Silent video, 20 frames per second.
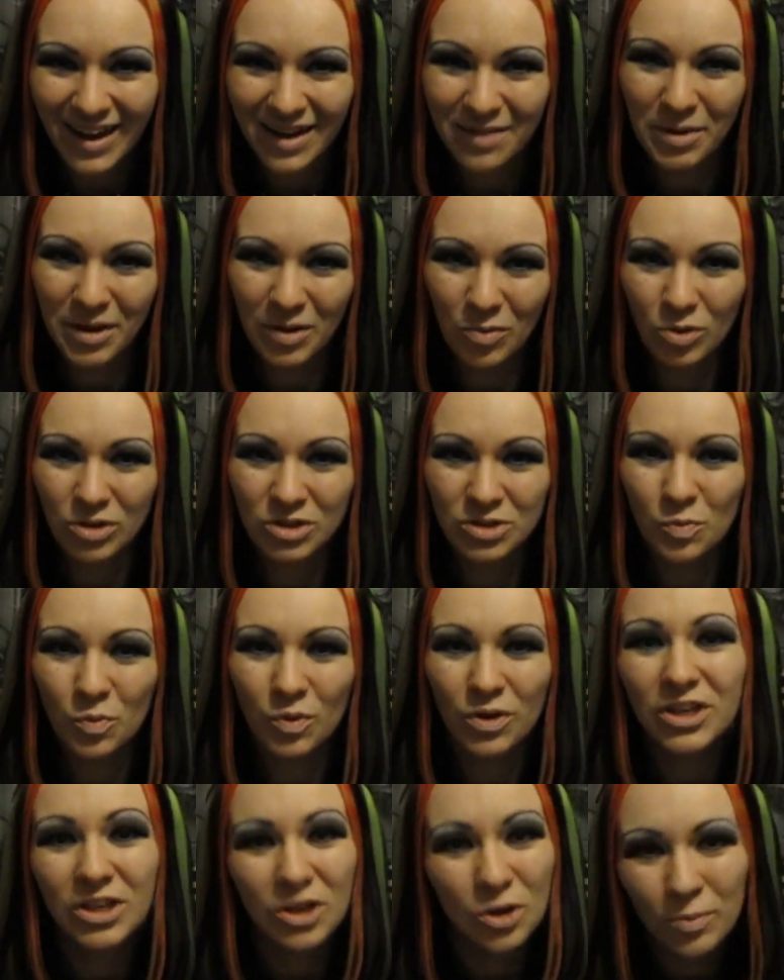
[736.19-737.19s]
I mean,
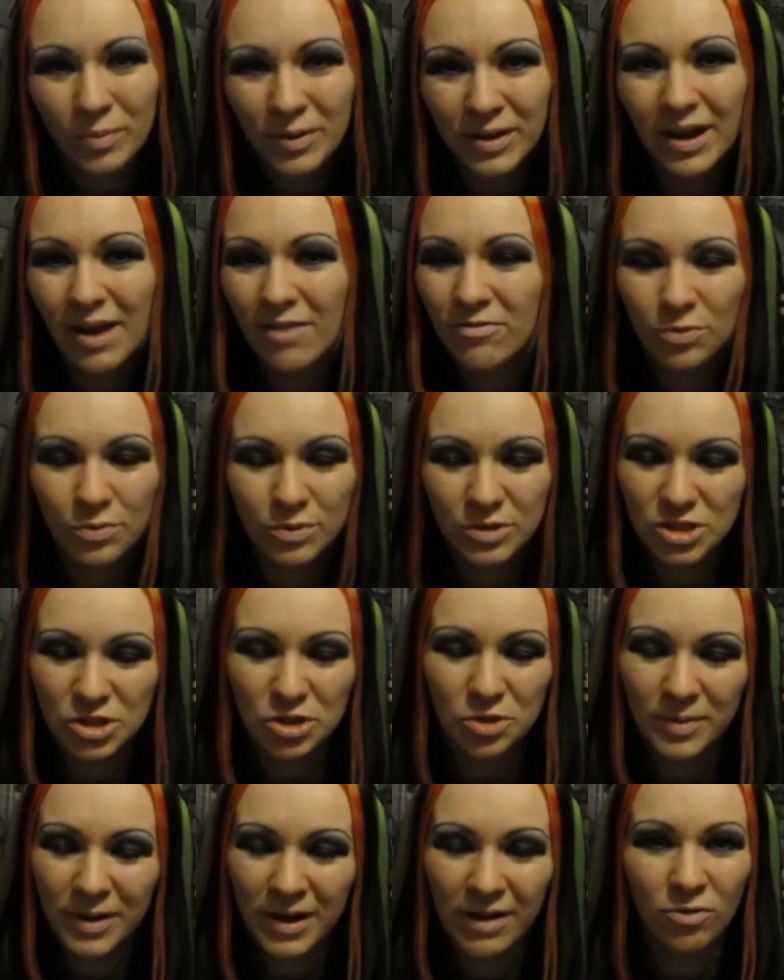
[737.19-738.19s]
we're human. Everyone's
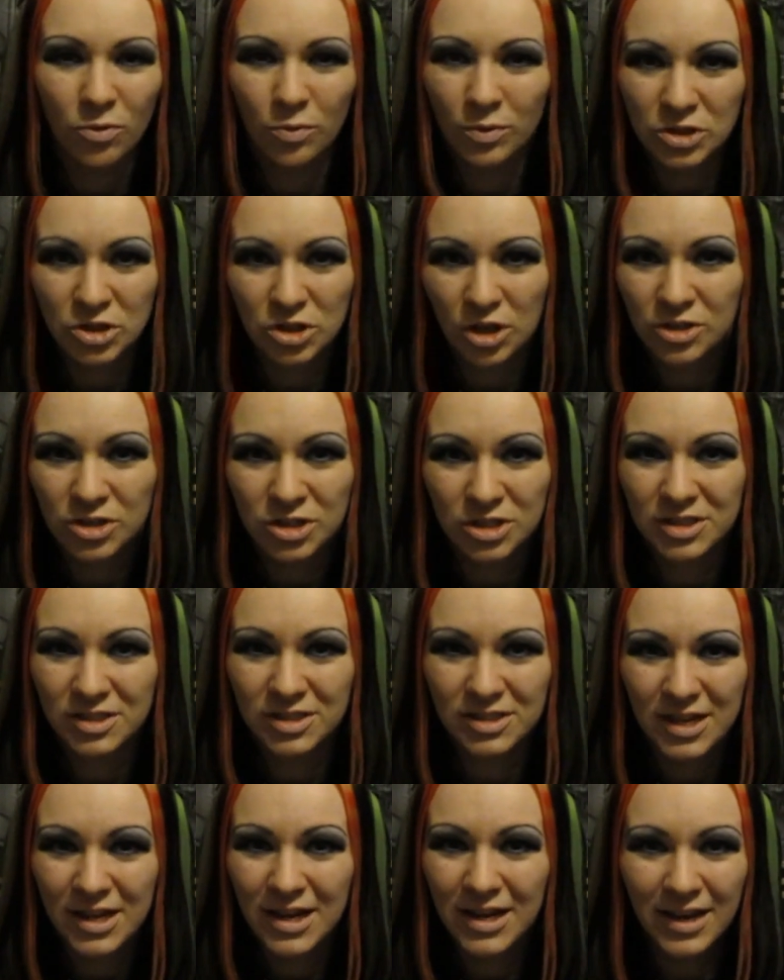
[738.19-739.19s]
human. Everyone
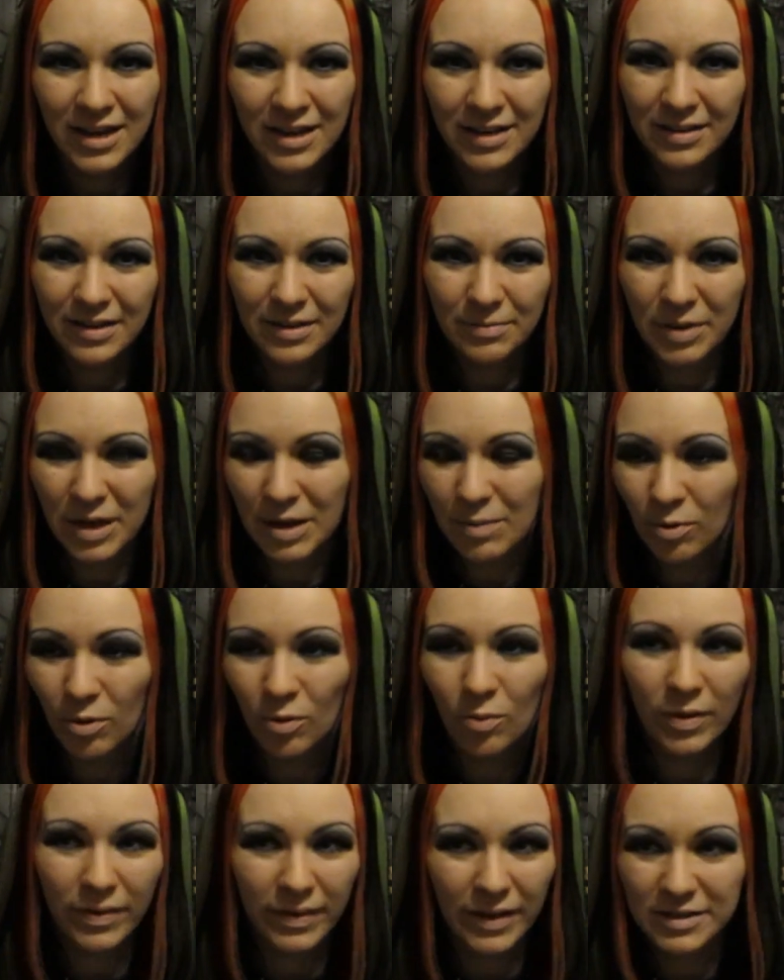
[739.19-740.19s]
judges
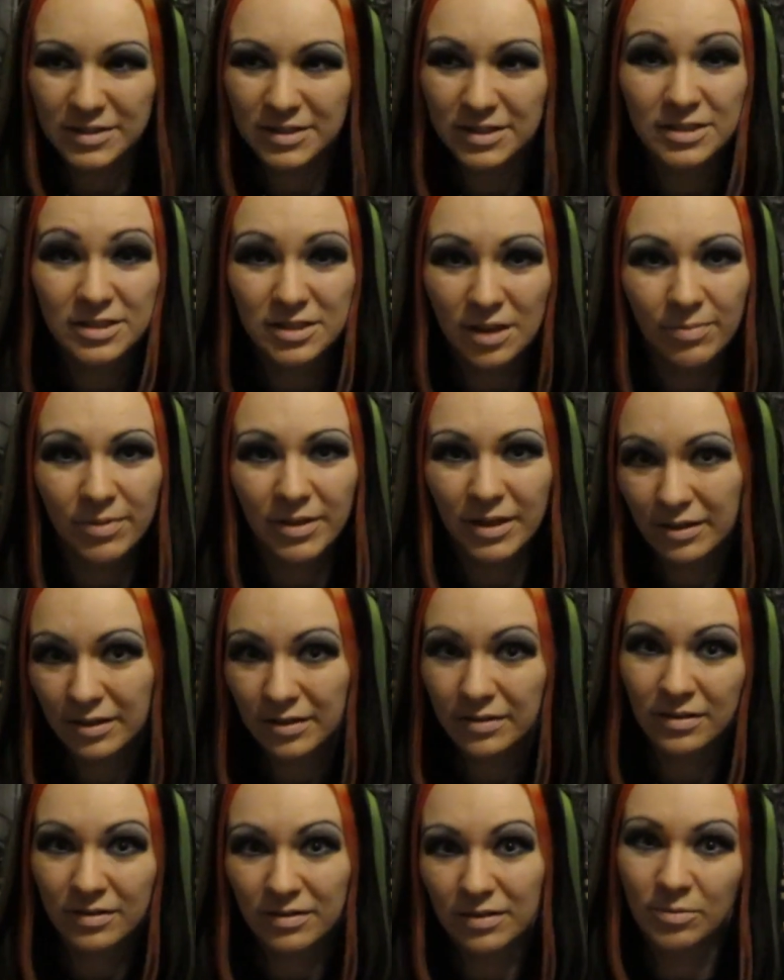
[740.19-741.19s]
people when they see
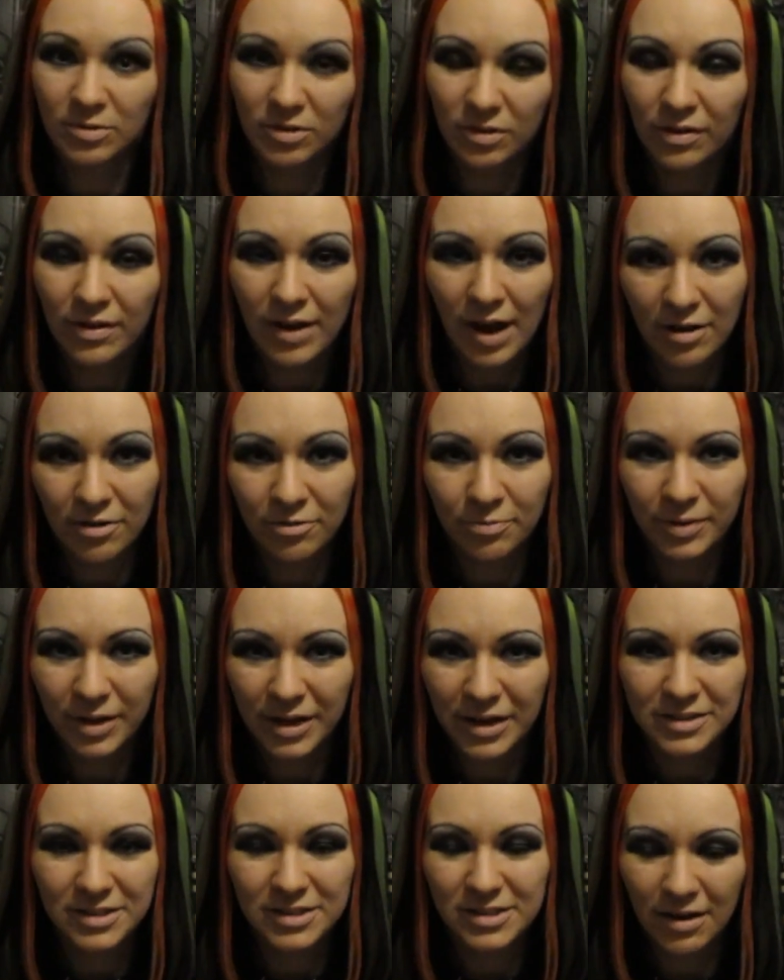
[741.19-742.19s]
something that seems a little out of
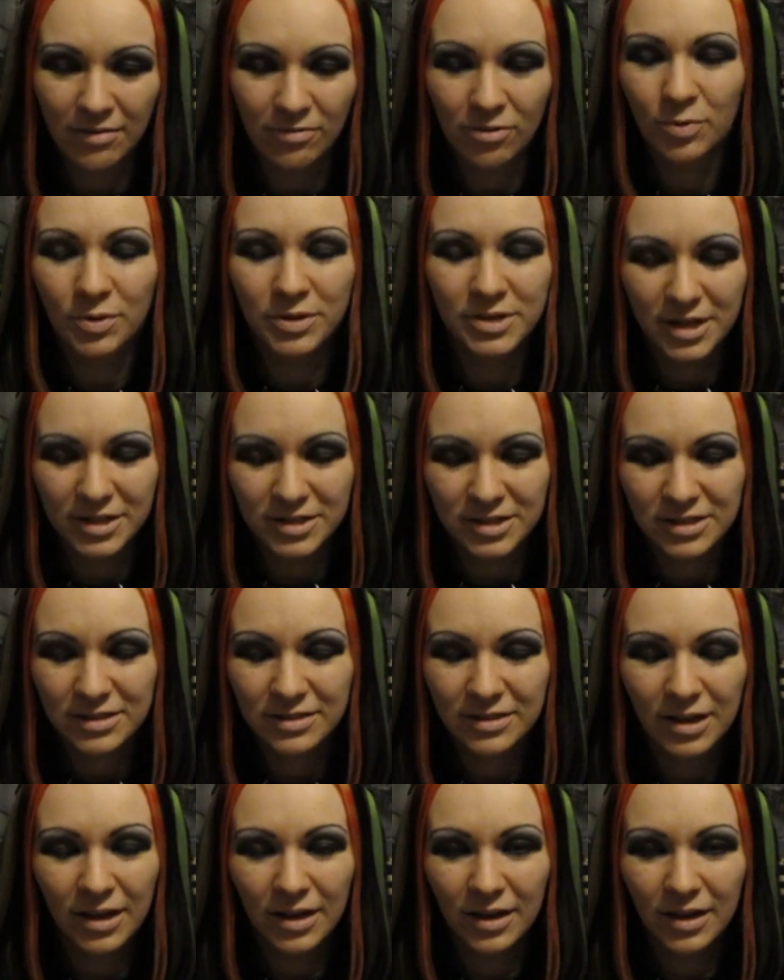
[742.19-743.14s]
place. Everyone does it.